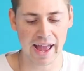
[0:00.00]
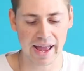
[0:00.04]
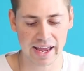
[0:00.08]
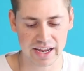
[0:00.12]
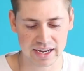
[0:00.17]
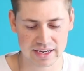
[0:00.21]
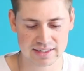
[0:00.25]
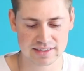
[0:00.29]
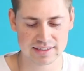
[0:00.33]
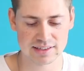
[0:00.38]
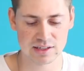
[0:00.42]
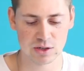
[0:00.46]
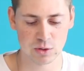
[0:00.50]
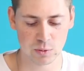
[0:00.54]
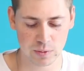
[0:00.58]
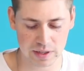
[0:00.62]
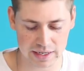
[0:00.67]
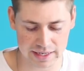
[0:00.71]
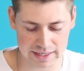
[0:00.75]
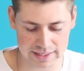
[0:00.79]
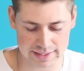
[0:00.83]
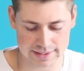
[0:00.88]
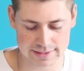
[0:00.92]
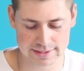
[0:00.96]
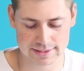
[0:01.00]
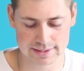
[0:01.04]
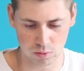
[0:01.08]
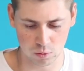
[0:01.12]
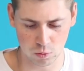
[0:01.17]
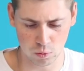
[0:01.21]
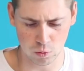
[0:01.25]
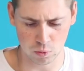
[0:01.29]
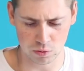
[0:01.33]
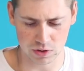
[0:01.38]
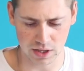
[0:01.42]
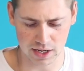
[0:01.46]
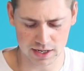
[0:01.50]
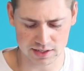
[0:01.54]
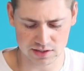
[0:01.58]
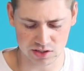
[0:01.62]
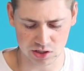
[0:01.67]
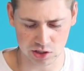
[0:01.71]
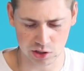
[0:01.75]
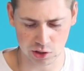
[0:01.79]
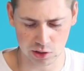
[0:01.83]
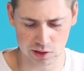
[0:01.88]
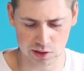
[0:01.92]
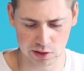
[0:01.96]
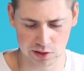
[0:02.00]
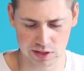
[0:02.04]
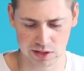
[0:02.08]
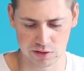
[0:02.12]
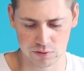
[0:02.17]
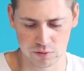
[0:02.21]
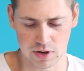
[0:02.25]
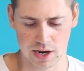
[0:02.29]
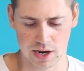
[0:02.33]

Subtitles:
X Louise. Ooh, that is a good looking